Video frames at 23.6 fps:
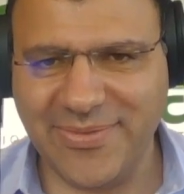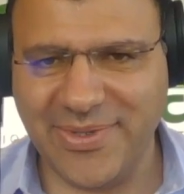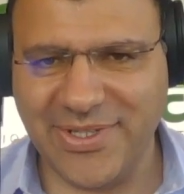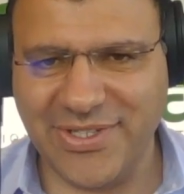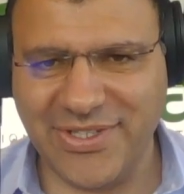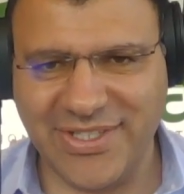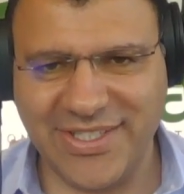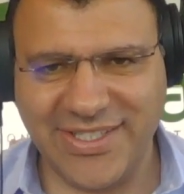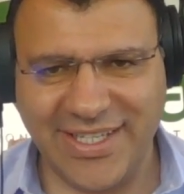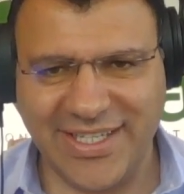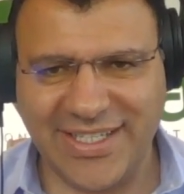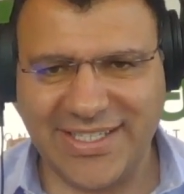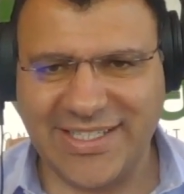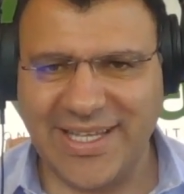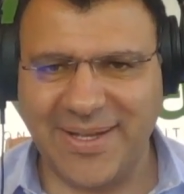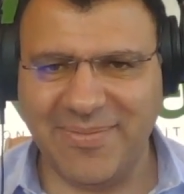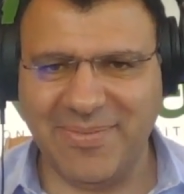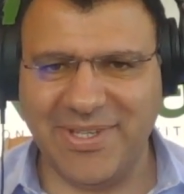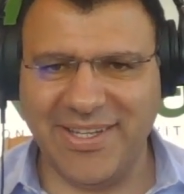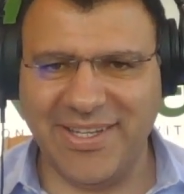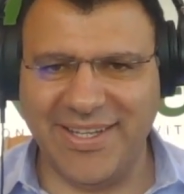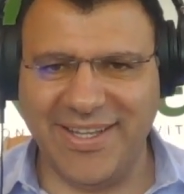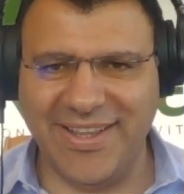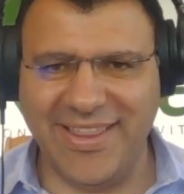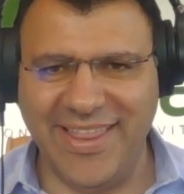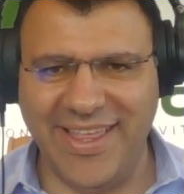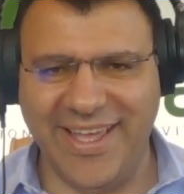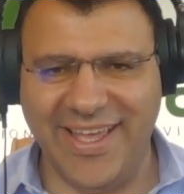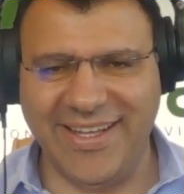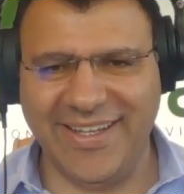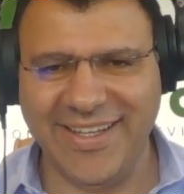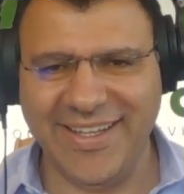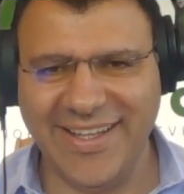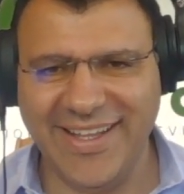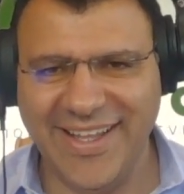We just accepted
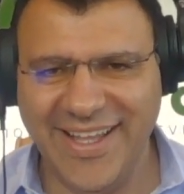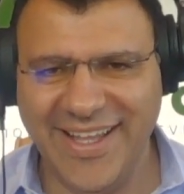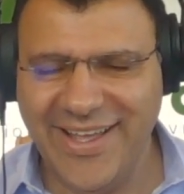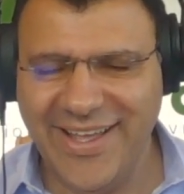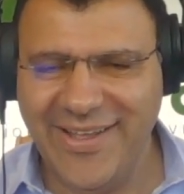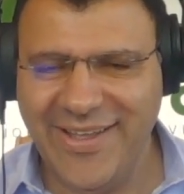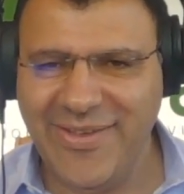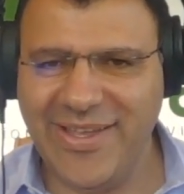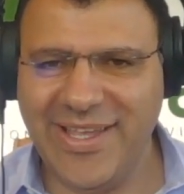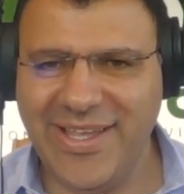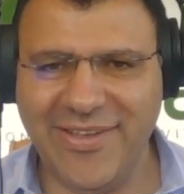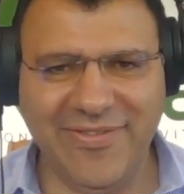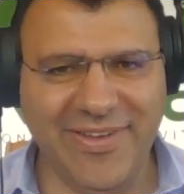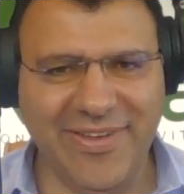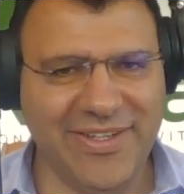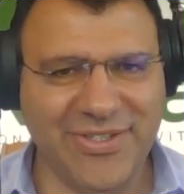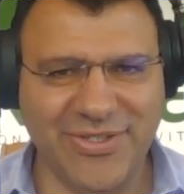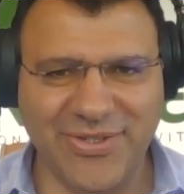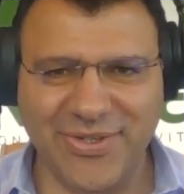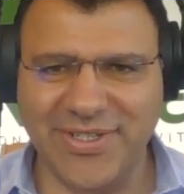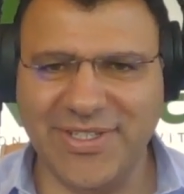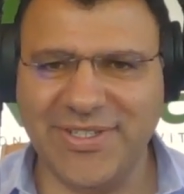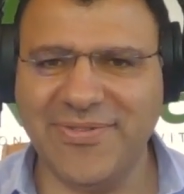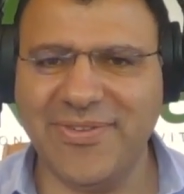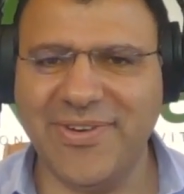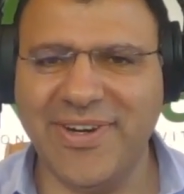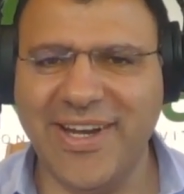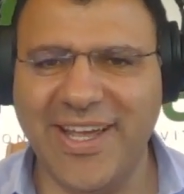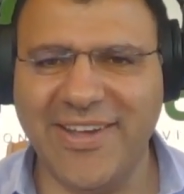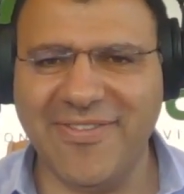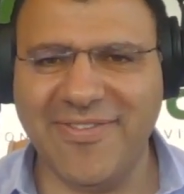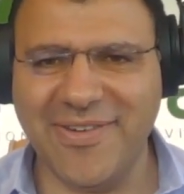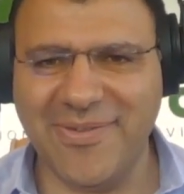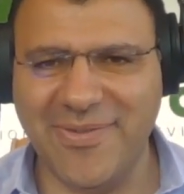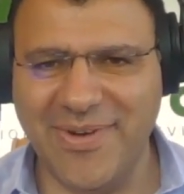that we give insurance for
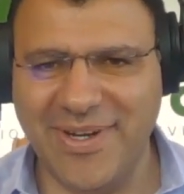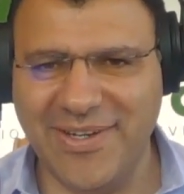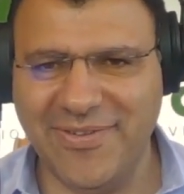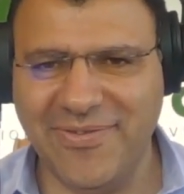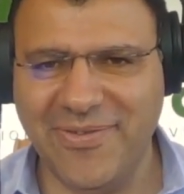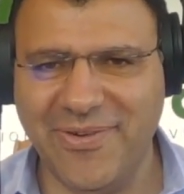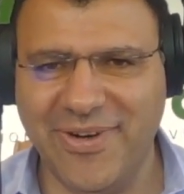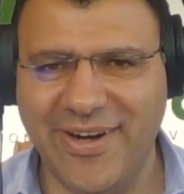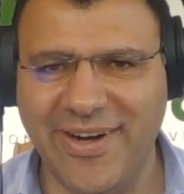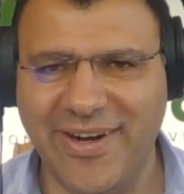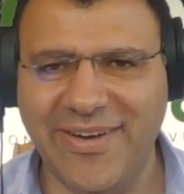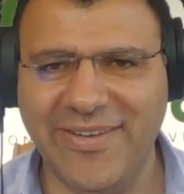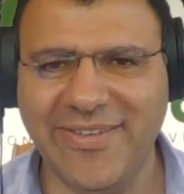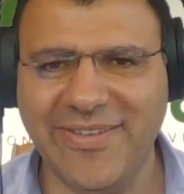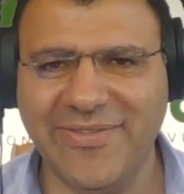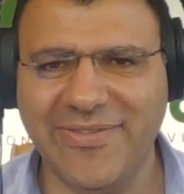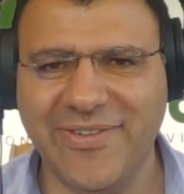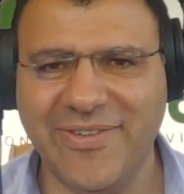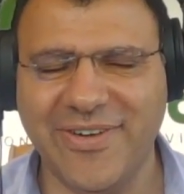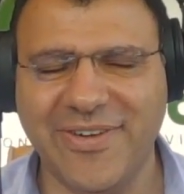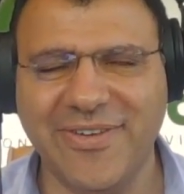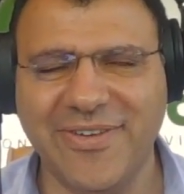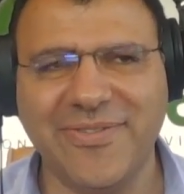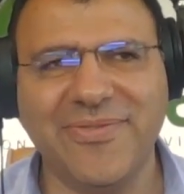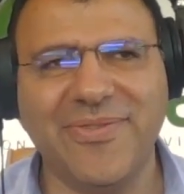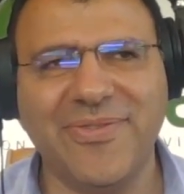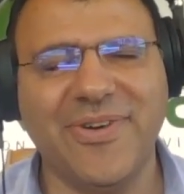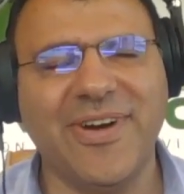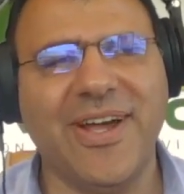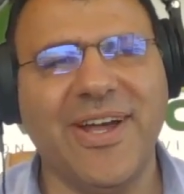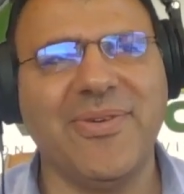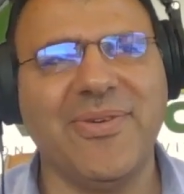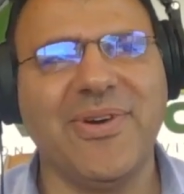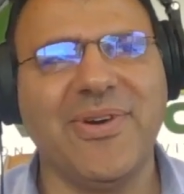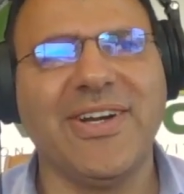everyone for
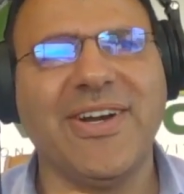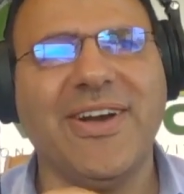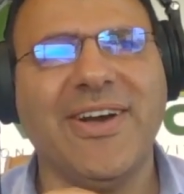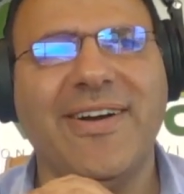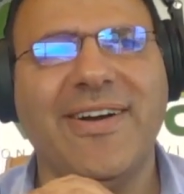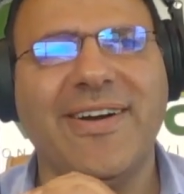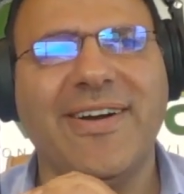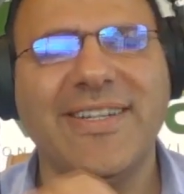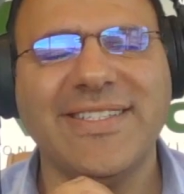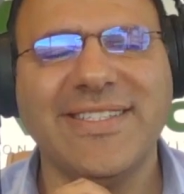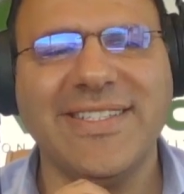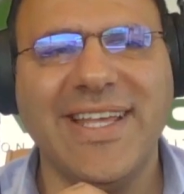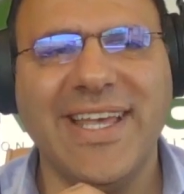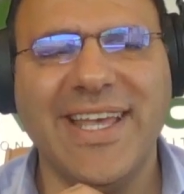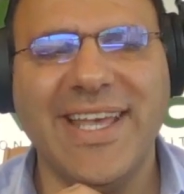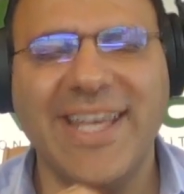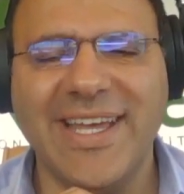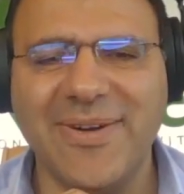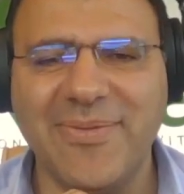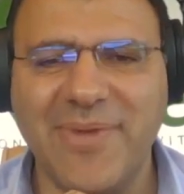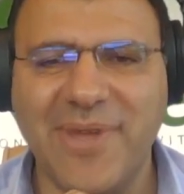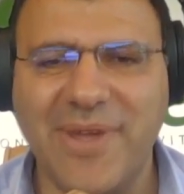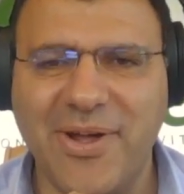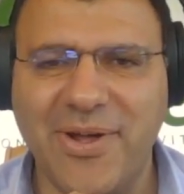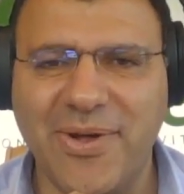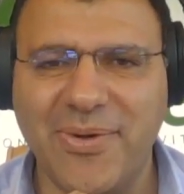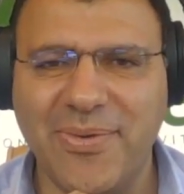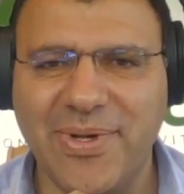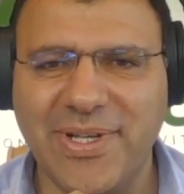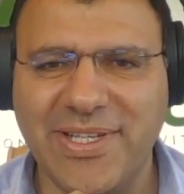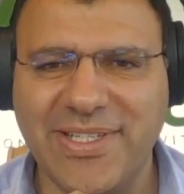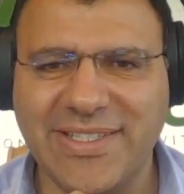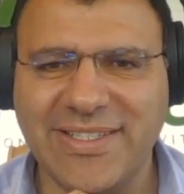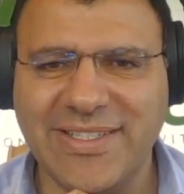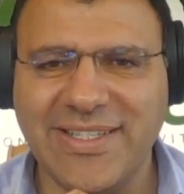our cars, and we
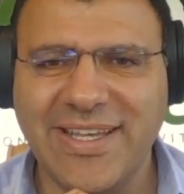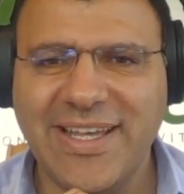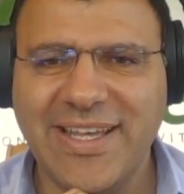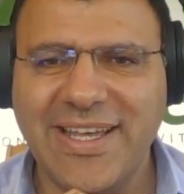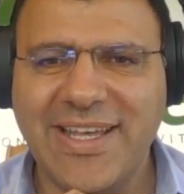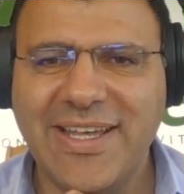always